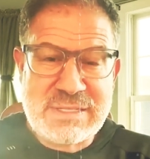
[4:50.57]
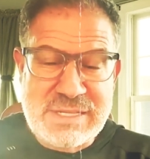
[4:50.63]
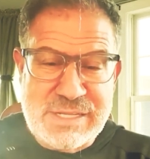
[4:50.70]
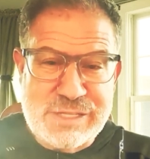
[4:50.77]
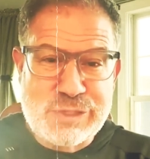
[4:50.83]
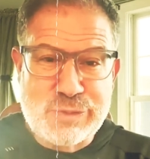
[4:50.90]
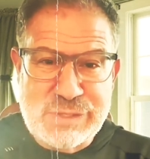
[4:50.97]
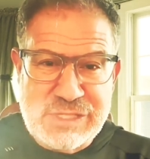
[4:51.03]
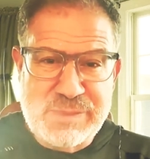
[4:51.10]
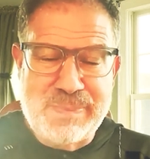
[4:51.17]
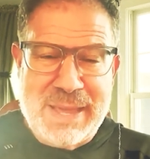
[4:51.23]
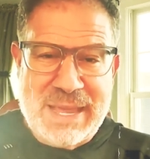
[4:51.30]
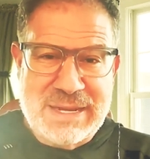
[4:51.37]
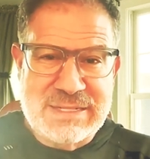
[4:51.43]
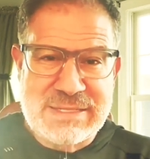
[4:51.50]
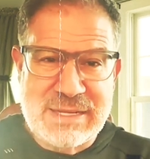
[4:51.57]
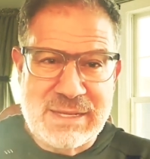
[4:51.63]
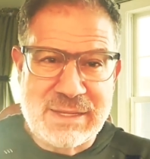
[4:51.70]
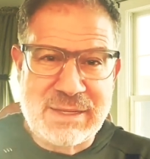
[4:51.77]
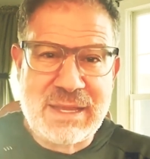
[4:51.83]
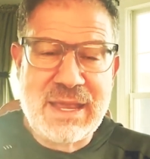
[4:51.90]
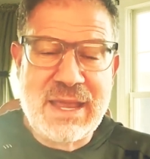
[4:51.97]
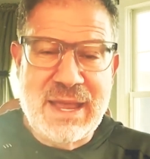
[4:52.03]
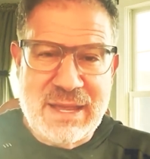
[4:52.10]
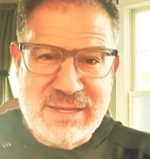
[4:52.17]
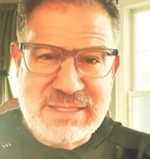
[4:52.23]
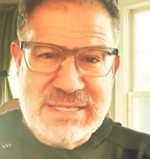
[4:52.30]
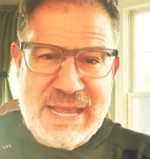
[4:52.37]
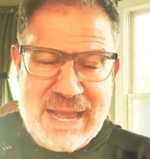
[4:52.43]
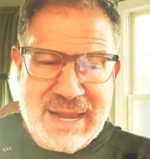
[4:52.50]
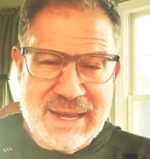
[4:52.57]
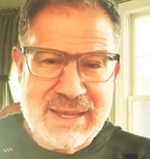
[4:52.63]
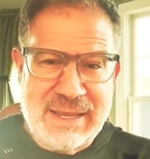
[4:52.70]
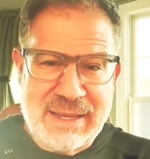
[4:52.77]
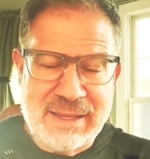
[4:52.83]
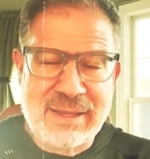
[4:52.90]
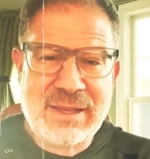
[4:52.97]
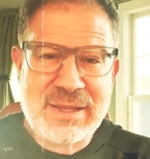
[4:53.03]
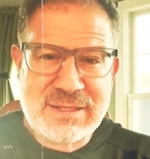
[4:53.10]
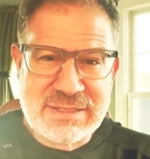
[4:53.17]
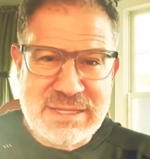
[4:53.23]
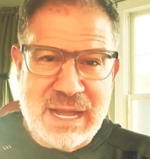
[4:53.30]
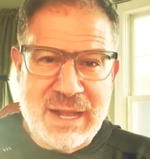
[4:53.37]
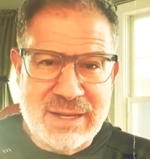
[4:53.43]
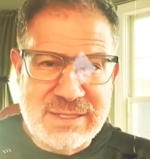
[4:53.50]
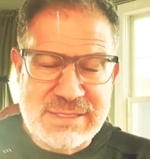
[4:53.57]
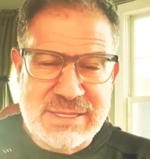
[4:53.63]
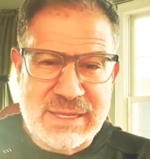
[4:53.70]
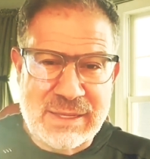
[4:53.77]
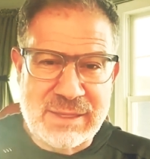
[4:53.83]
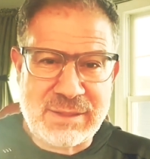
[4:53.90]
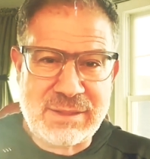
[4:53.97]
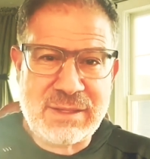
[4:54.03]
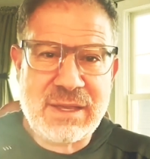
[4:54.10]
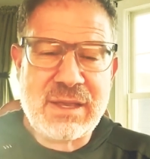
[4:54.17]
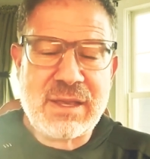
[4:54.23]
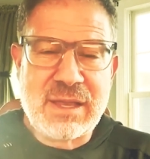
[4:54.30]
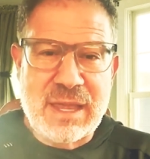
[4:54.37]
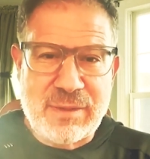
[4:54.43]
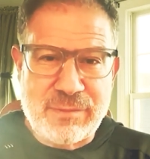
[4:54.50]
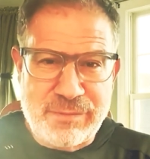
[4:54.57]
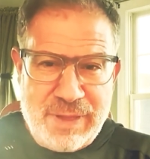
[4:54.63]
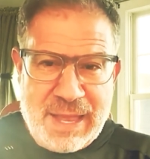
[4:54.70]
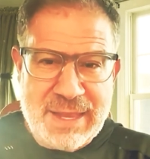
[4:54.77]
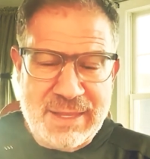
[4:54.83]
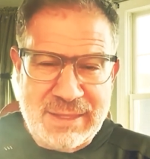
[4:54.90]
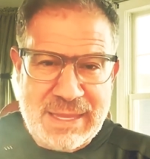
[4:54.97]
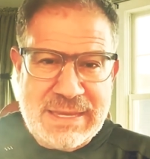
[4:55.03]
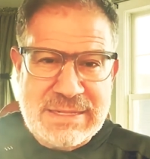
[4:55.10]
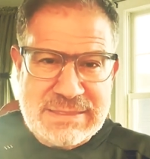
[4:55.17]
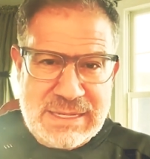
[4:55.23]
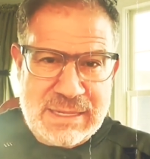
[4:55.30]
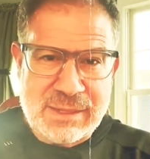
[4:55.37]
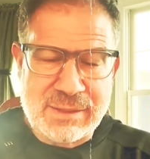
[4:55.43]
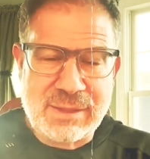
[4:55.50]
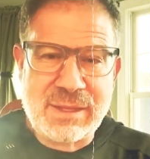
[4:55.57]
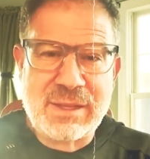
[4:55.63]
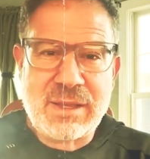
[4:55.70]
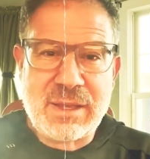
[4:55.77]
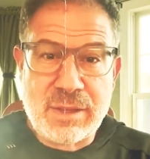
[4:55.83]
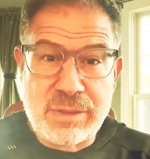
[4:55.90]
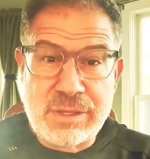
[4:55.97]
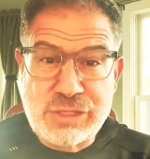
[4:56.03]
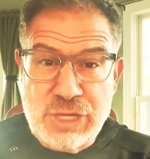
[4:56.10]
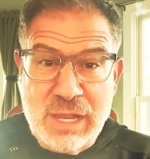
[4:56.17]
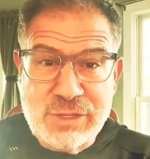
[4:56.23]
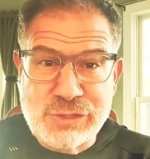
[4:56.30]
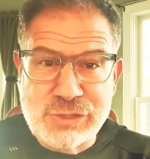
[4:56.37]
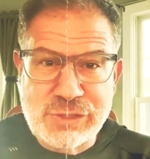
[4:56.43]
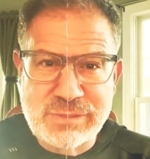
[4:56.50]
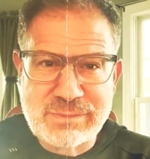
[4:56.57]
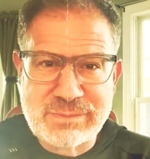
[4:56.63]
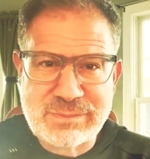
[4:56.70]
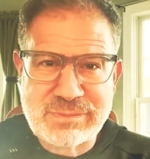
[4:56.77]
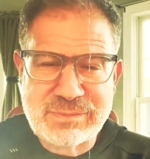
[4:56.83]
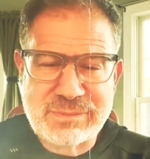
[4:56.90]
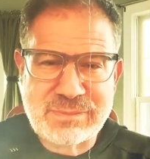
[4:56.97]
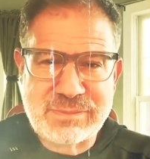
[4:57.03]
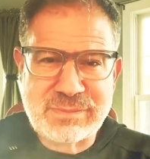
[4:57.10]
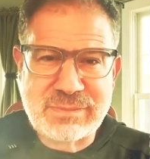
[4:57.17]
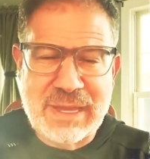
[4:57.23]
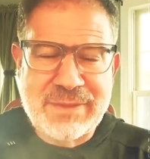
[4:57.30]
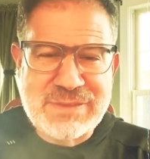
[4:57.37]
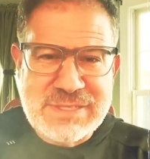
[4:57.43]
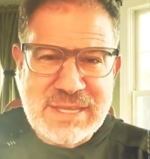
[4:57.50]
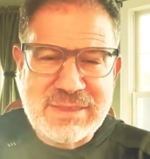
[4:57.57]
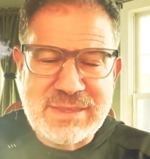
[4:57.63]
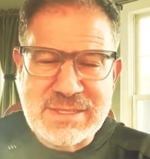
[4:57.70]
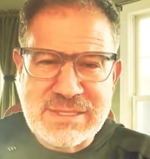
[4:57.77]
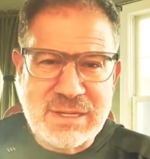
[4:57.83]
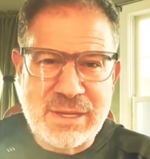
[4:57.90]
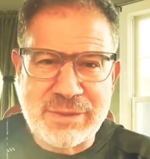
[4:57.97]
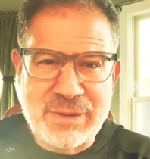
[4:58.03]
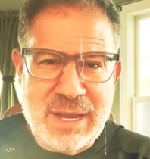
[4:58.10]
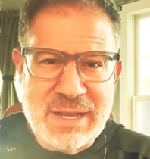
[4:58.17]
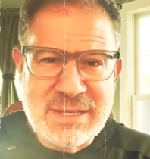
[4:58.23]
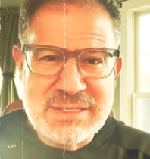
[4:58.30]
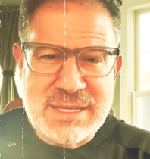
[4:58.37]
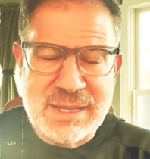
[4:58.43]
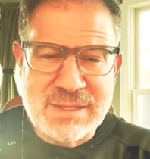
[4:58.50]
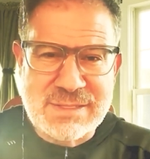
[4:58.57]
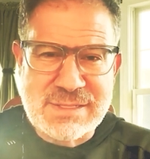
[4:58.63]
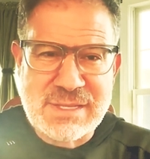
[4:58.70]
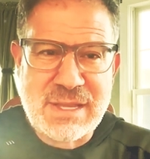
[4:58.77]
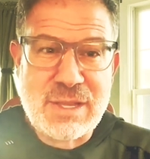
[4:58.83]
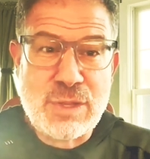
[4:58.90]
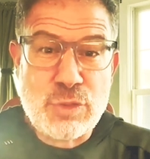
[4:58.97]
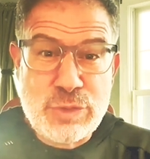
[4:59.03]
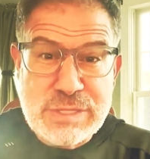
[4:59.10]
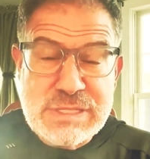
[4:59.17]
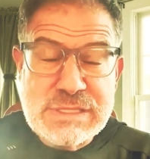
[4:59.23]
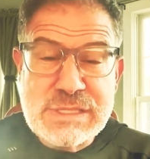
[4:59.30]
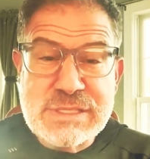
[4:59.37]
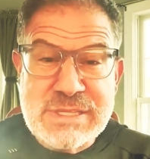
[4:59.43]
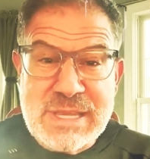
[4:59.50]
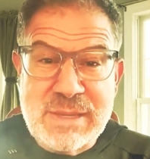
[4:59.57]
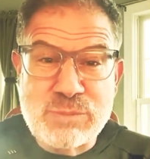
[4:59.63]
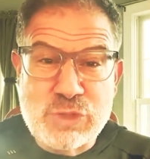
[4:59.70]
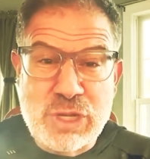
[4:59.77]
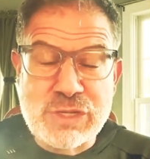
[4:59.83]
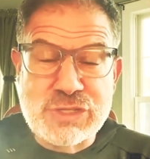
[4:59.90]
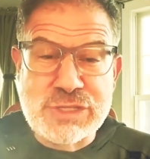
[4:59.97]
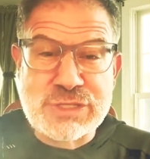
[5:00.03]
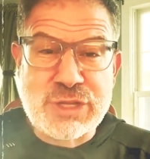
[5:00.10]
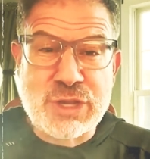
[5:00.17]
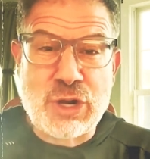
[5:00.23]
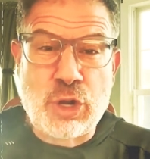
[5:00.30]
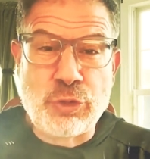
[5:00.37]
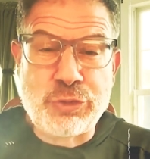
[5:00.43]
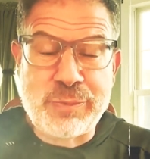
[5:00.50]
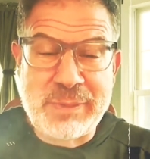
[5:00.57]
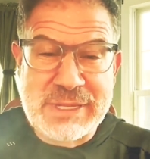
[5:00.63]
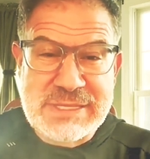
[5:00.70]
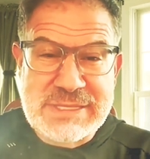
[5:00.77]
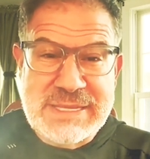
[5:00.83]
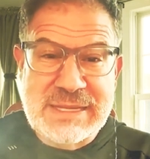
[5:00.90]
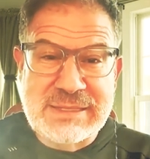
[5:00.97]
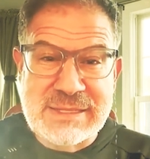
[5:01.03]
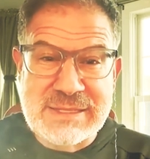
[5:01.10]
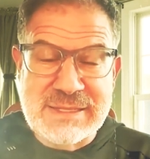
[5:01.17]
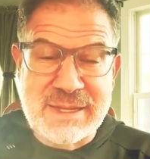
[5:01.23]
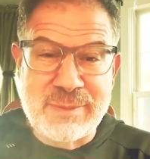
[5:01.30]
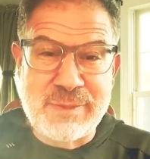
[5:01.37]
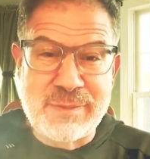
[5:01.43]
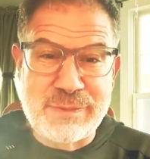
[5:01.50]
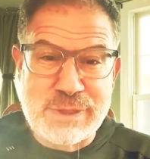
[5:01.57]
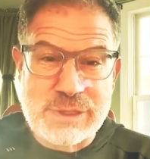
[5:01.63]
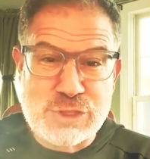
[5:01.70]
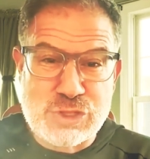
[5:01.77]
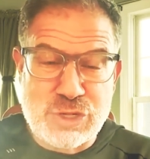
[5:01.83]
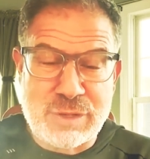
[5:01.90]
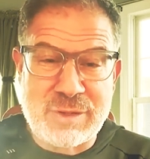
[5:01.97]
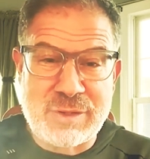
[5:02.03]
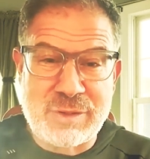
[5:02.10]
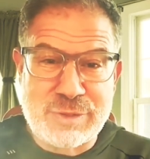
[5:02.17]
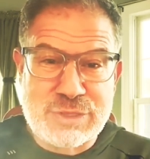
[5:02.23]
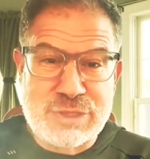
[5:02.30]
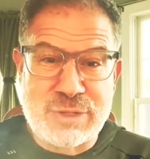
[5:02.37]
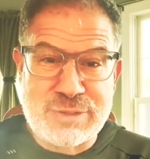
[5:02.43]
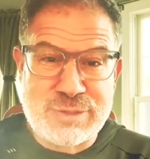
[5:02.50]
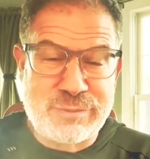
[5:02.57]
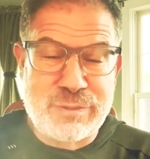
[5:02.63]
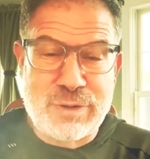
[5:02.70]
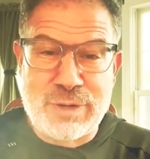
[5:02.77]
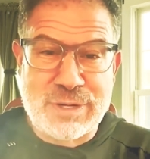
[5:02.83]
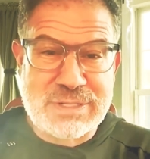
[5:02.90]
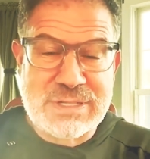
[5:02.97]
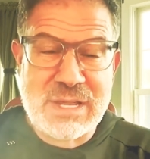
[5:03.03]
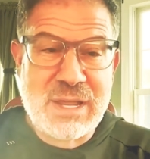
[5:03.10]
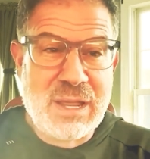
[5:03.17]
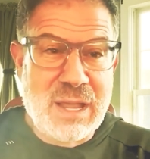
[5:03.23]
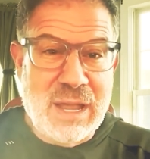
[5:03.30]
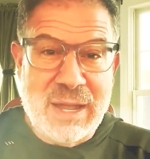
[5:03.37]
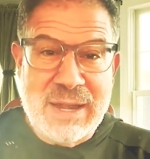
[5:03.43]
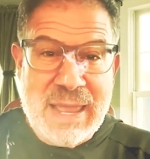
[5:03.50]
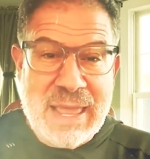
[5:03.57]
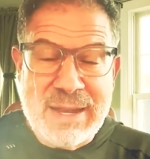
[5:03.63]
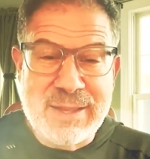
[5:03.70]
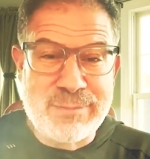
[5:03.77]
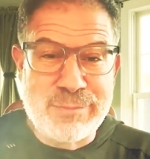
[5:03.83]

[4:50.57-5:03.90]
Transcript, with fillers: disrespecting, attacking, doxing, violating the judge. I've said this in other hot takes. This is the same judge that's going to ultimately sentence him if this jury returns a verdict on any